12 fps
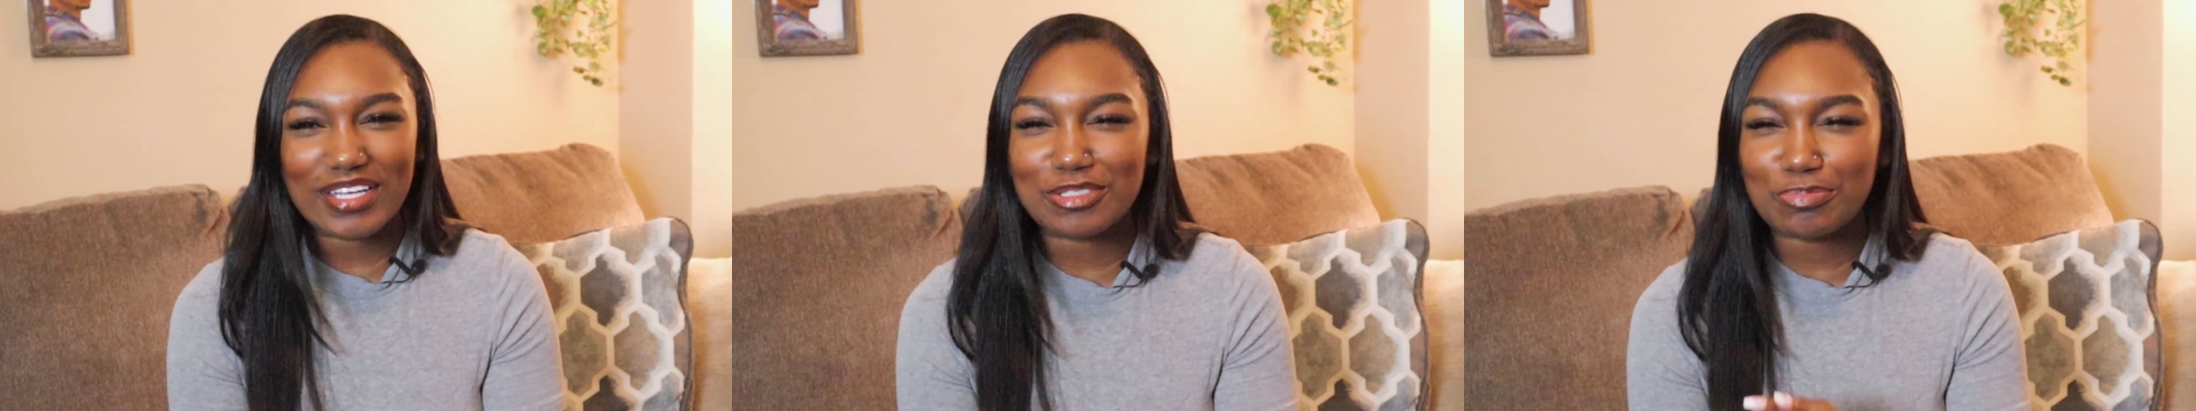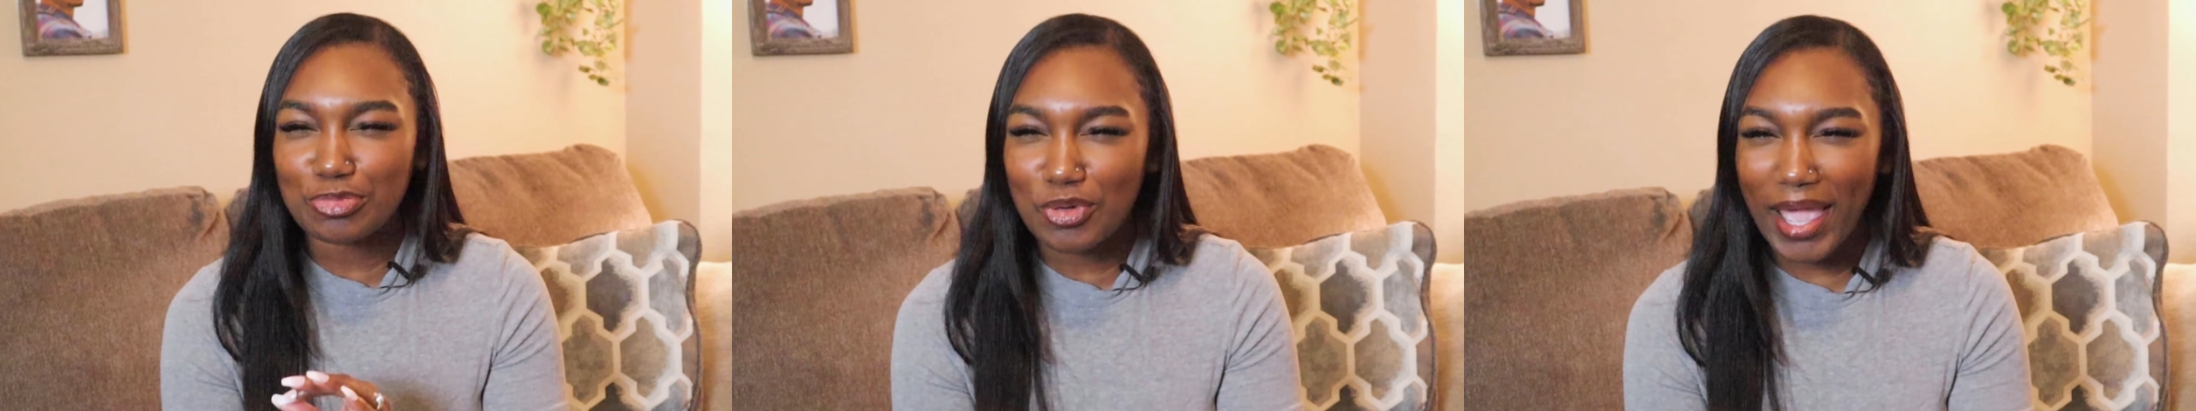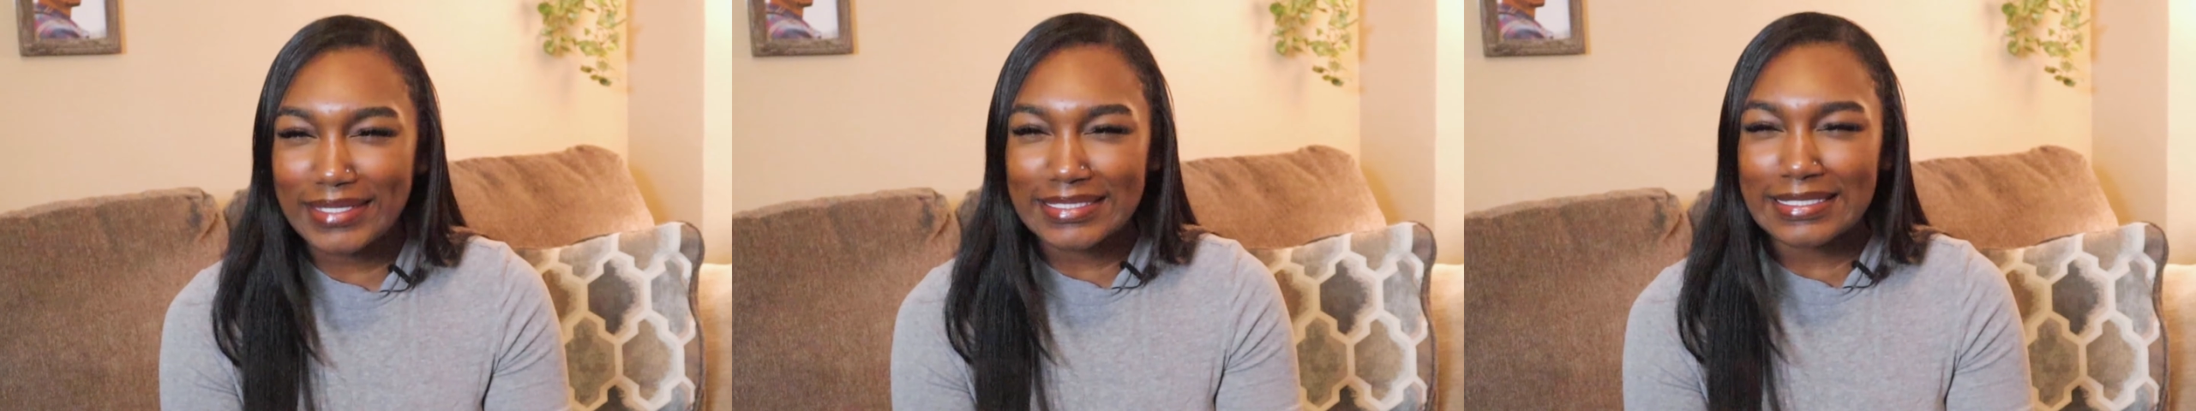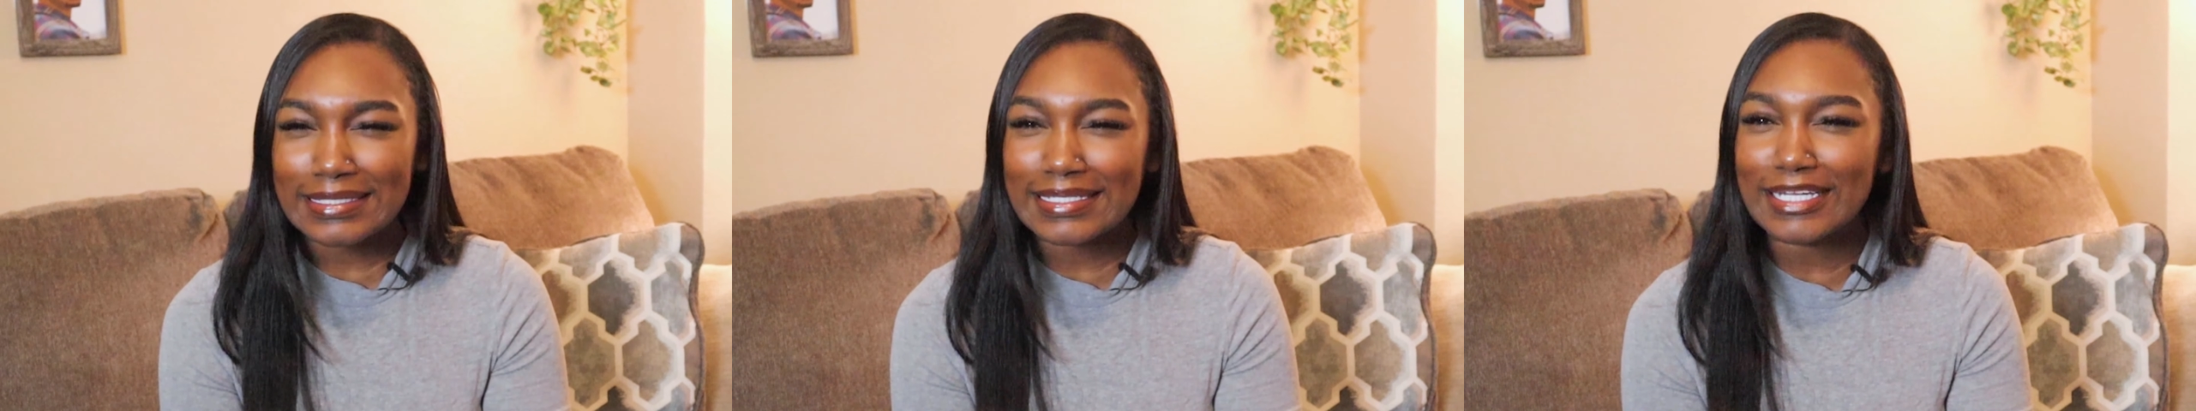it's
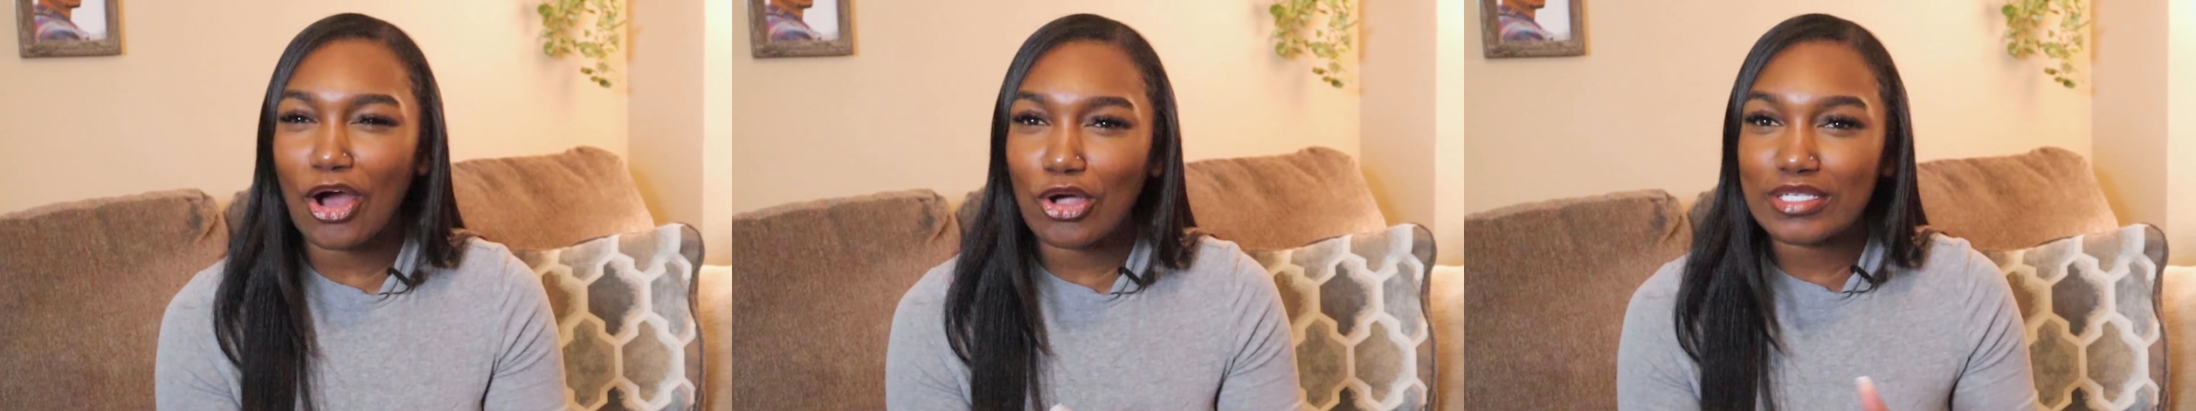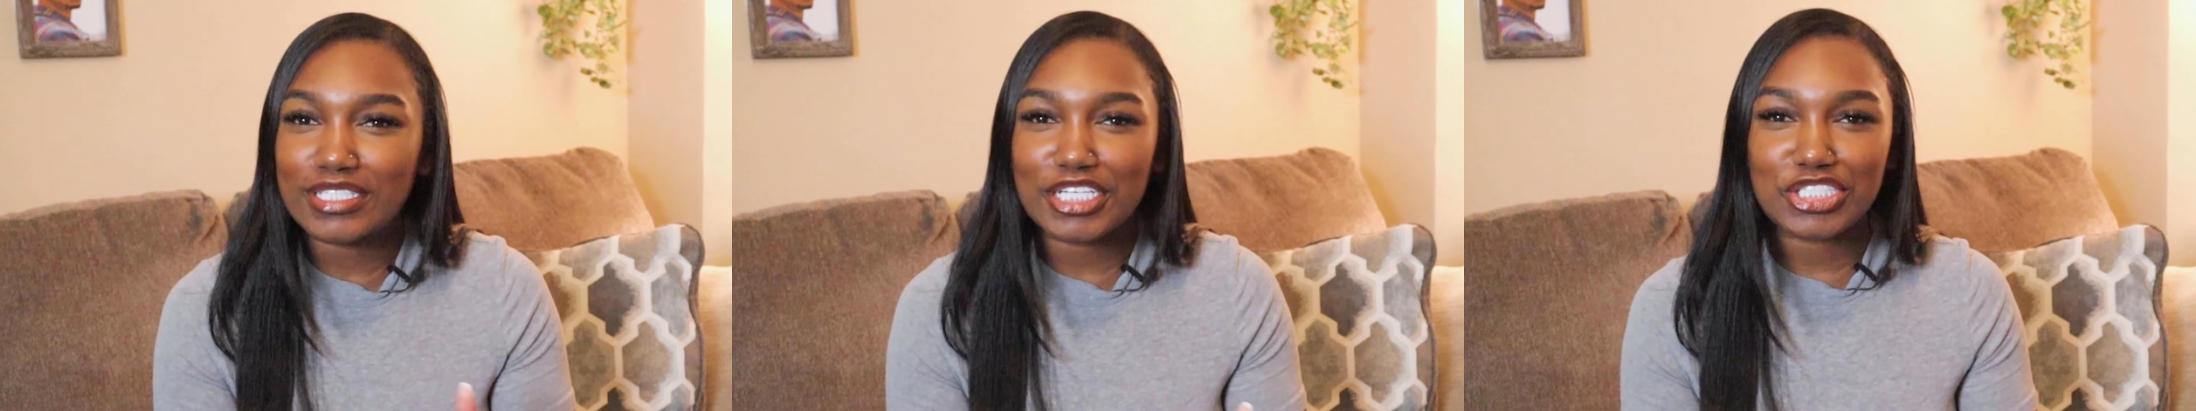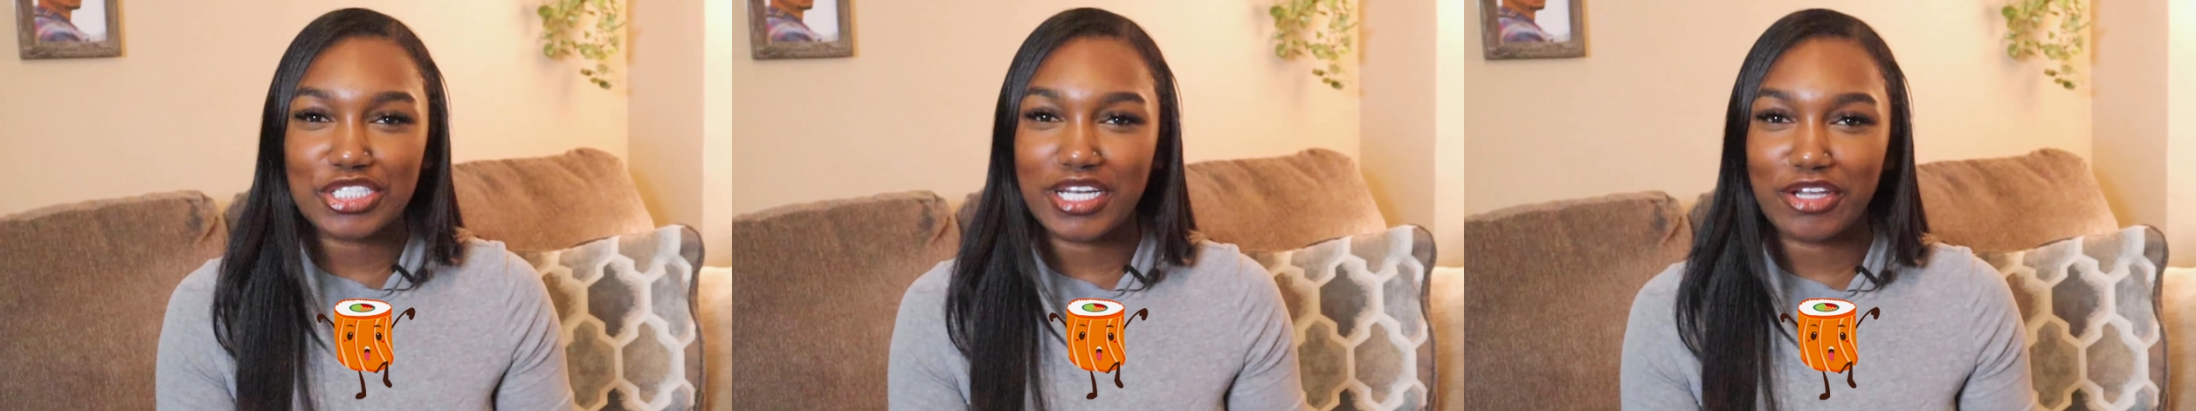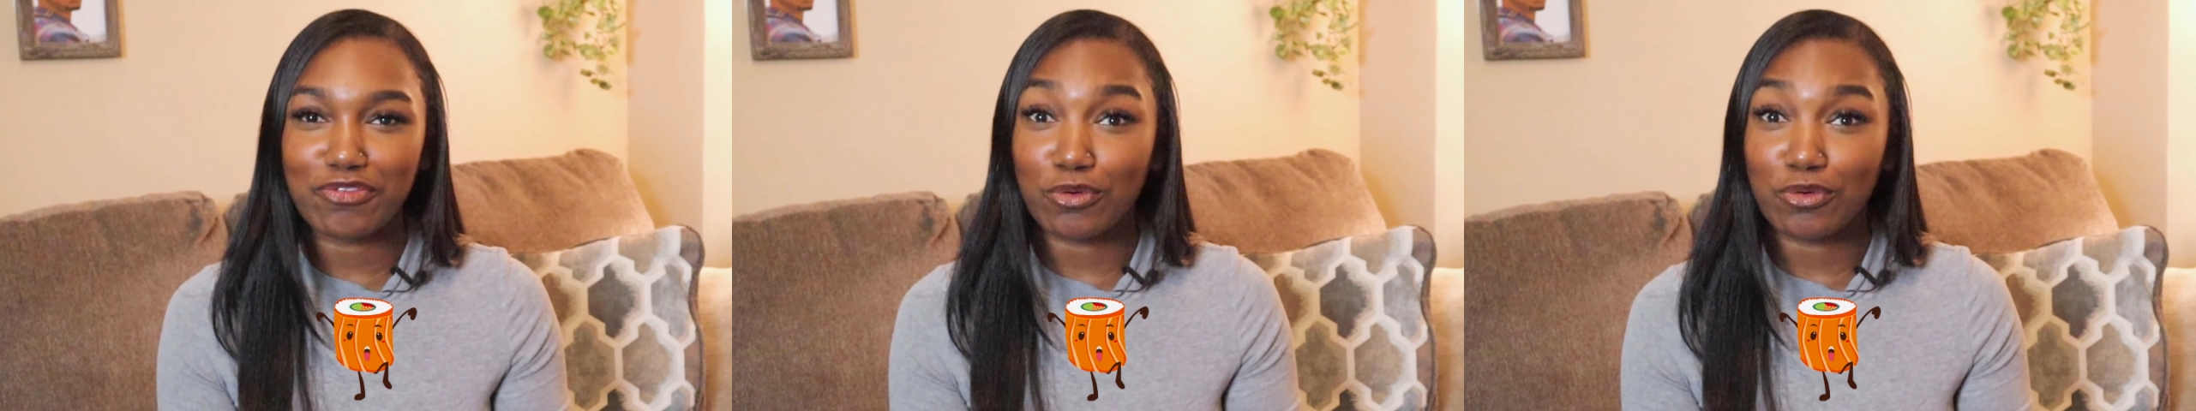practically auditioning